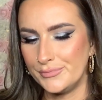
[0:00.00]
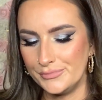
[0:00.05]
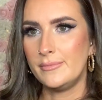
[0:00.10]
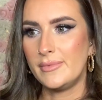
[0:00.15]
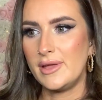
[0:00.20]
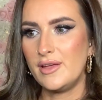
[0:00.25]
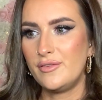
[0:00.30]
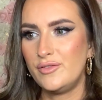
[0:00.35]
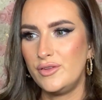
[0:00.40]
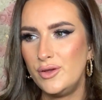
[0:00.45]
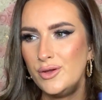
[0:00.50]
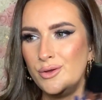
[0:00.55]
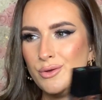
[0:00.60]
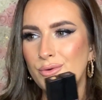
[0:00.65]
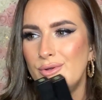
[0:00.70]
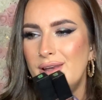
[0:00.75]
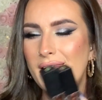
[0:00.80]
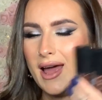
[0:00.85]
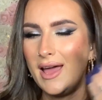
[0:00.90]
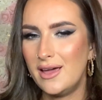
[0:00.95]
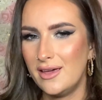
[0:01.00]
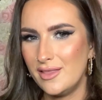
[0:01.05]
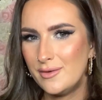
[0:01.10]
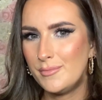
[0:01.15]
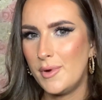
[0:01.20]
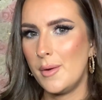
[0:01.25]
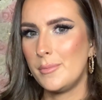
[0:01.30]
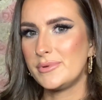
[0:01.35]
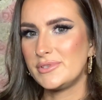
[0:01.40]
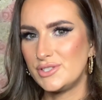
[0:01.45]
If you layer them
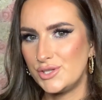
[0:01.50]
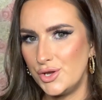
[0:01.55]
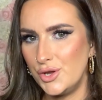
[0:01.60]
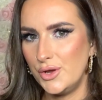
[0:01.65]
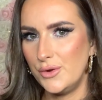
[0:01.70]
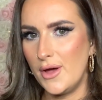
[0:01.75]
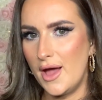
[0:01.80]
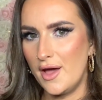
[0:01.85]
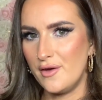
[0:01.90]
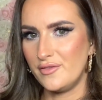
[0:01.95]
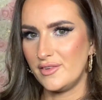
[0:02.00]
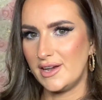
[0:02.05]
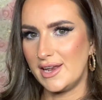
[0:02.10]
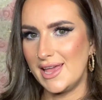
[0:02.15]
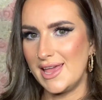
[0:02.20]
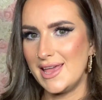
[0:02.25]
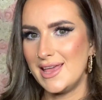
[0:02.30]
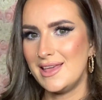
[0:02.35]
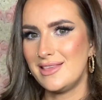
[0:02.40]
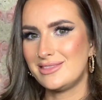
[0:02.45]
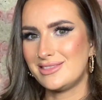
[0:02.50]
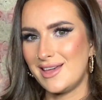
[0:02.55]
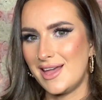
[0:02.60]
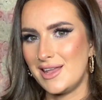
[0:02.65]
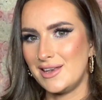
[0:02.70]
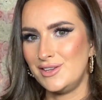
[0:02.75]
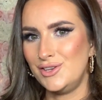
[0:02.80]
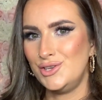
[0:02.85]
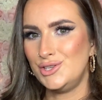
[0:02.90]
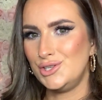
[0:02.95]
up too heavily,
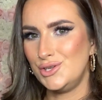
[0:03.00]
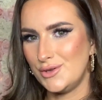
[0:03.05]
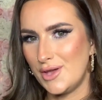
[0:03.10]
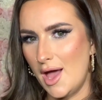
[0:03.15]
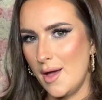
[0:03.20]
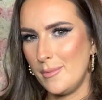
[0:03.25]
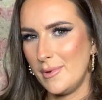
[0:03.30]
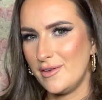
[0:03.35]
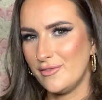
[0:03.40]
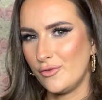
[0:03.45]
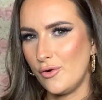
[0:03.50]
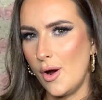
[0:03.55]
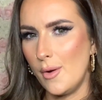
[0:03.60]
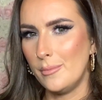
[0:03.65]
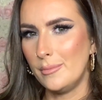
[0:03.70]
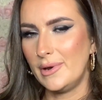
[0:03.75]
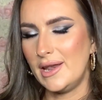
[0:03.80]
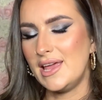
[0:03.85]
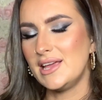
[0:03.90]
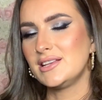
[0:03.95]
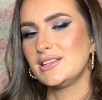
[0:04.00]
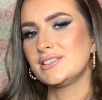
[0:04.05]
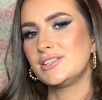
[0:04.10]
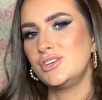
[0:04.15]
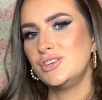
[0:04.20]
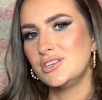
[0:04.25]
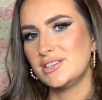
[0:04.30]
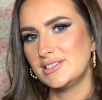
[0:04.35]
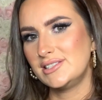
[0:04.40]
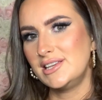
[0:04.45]
then you do get a bit of crumbling, so you
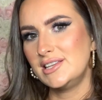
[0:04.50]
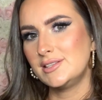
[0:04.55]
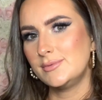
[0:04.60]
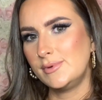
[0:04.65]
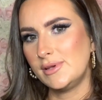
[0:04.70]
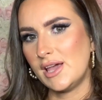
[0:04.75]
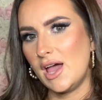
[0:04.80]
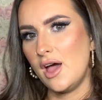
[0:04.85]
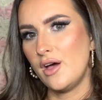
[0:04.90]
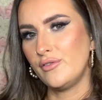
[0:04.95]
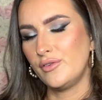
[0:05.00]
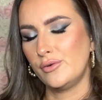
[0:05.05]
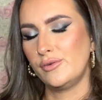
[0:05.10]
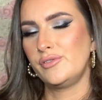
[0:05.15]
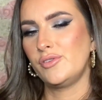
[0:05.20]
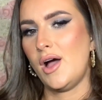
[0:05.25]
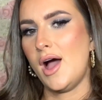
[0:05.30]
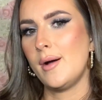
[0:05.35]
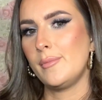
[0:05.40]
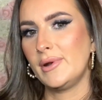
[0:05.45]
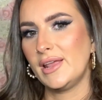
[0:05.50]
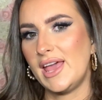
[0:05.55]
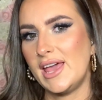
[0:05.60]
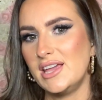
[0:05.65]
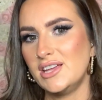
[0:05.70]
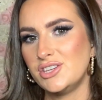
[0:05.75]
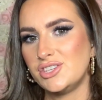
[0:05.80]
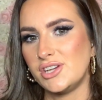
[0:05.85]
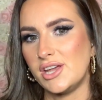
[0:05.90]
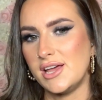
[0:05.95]
just need to be careful with your
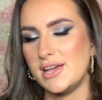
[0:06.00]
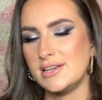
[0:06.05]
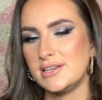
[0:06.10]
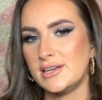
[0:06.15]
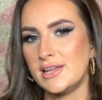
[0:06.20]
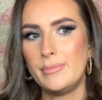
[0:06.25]
application.